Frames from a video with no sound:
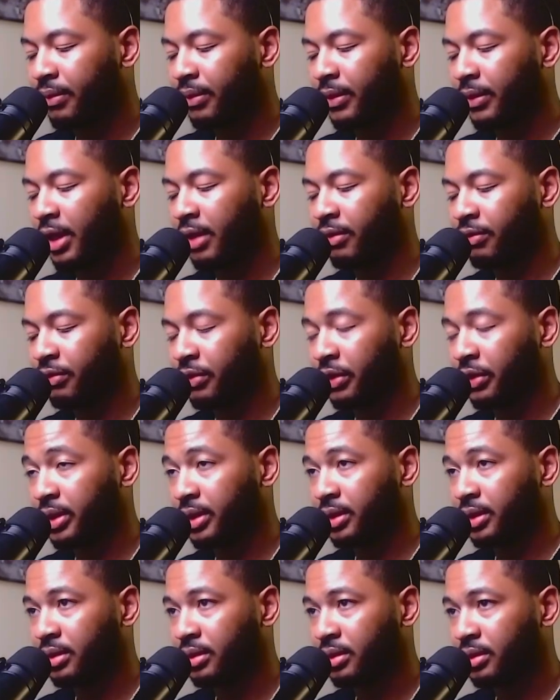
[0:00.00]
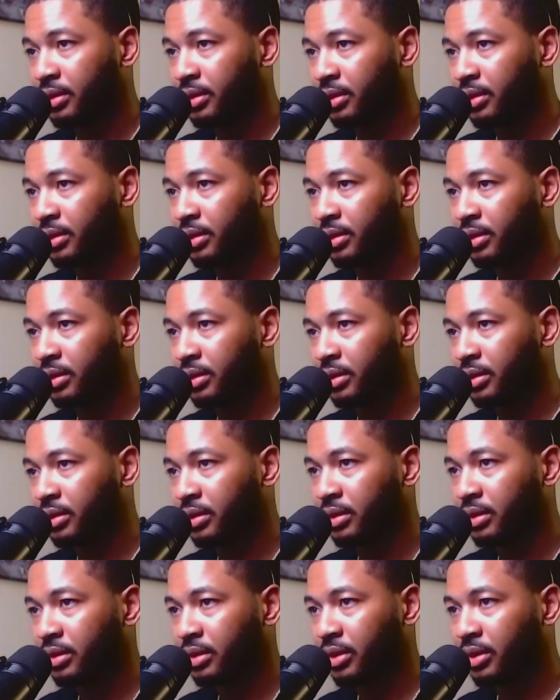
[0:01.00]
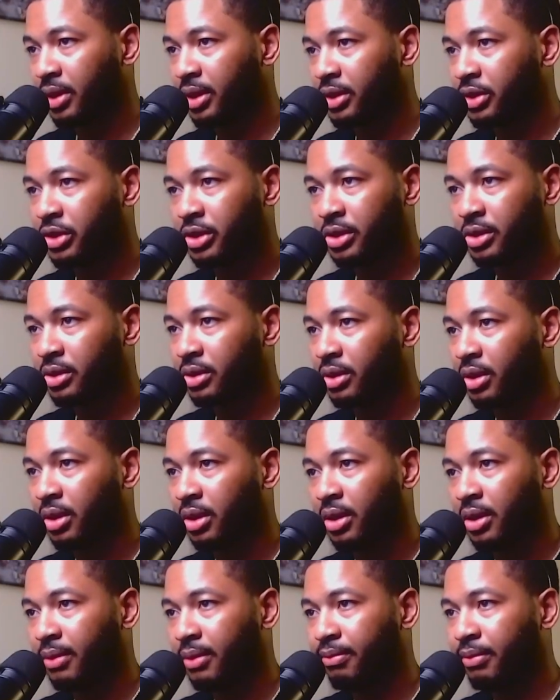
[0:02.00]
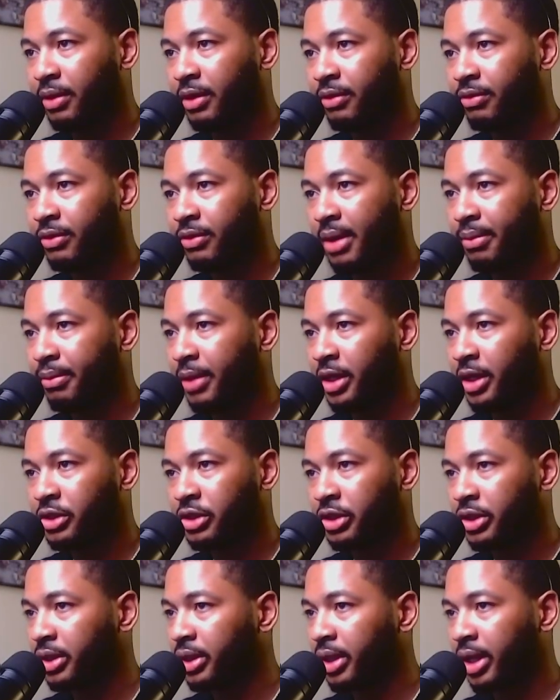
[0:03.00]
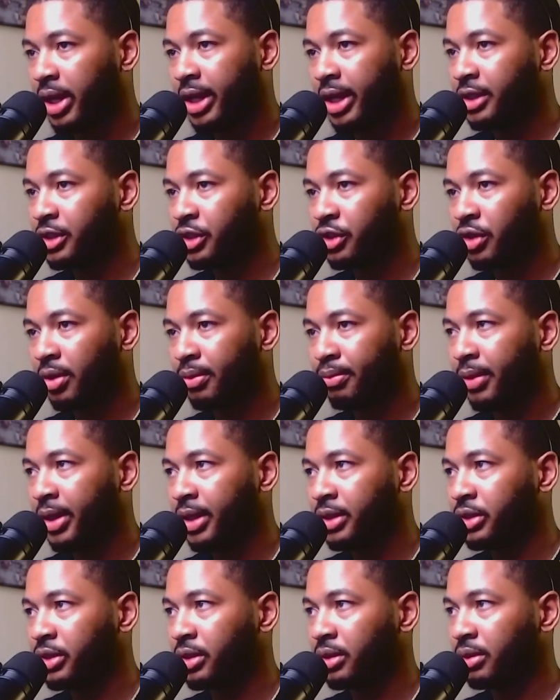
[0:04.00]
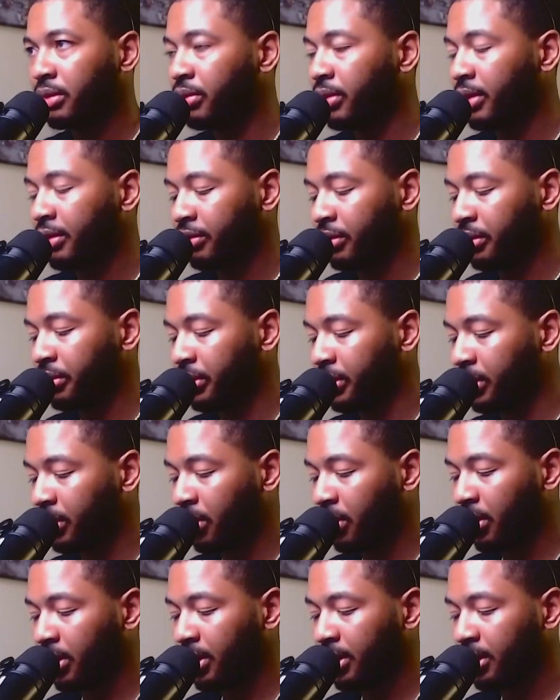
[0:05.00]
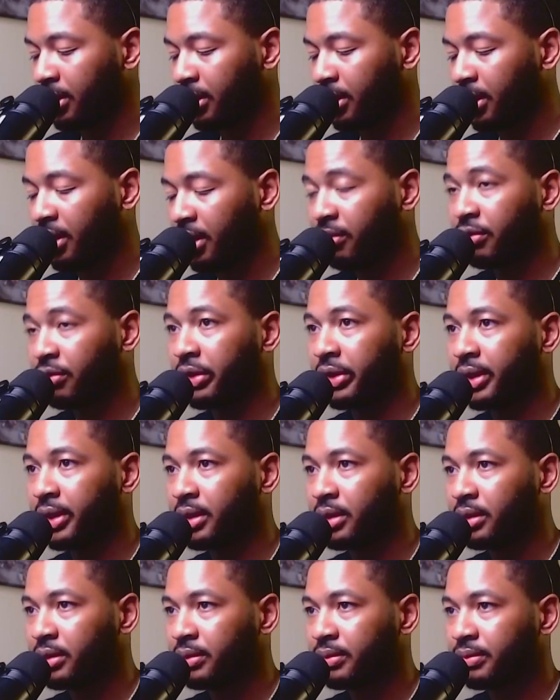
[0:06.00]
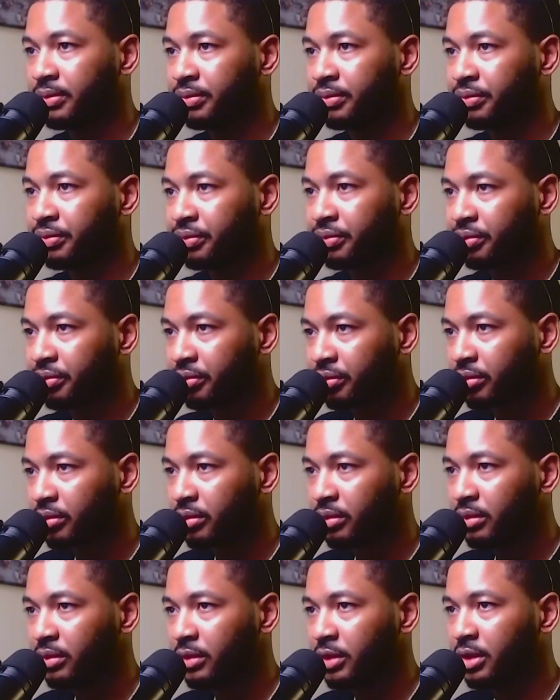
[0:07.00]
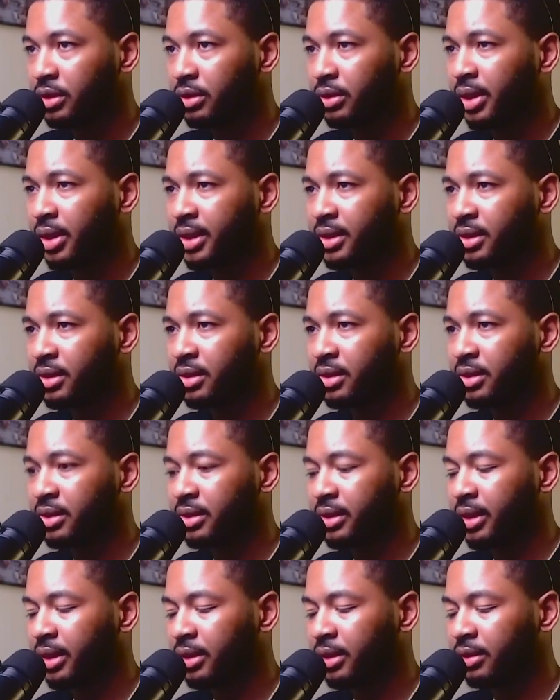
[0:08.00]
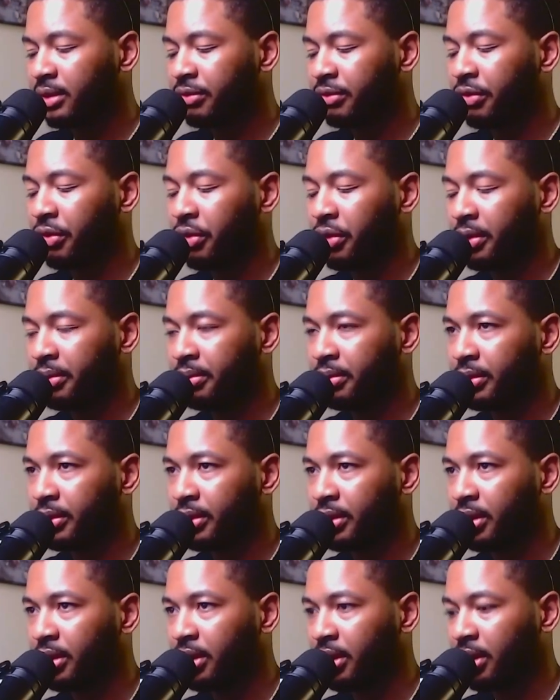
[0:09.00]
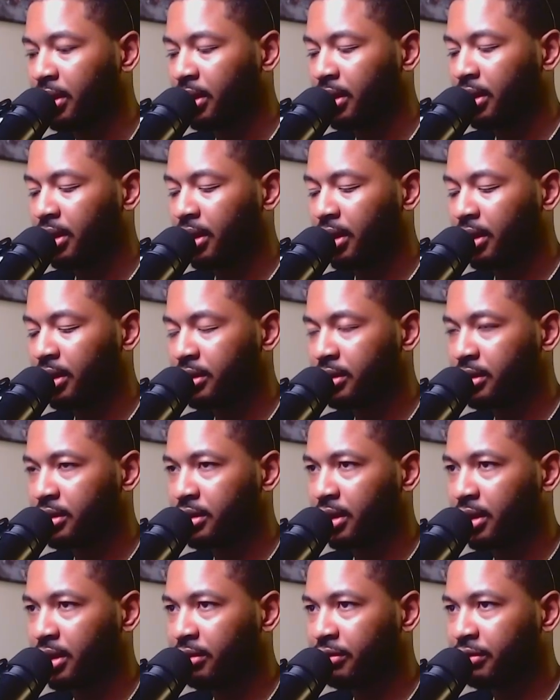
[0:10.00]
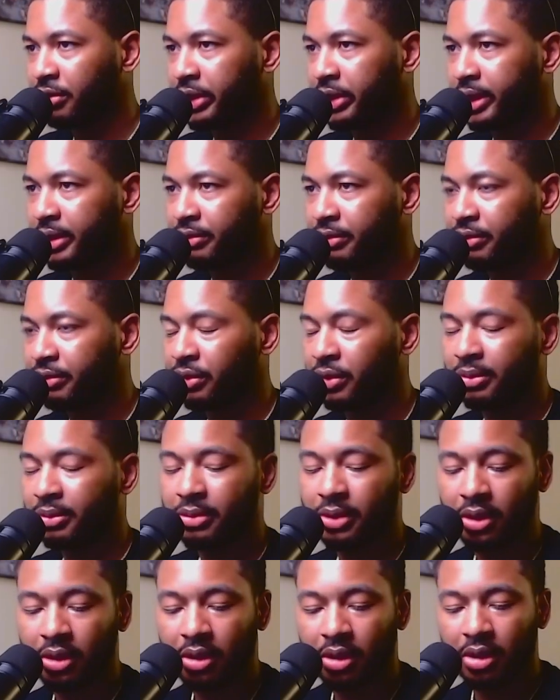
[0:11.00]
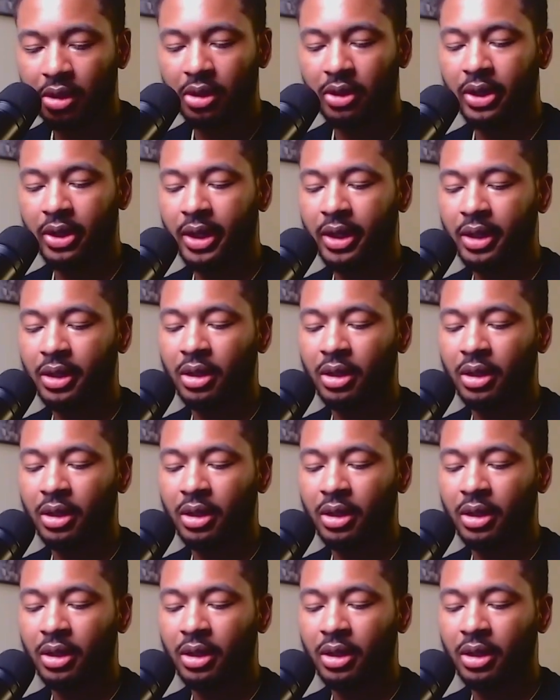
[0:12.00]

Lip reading: inverted. So that's just B flat major, A sharp major, whatever you want to call it, inverted. So that's the standard form, and this is an inverted form, right?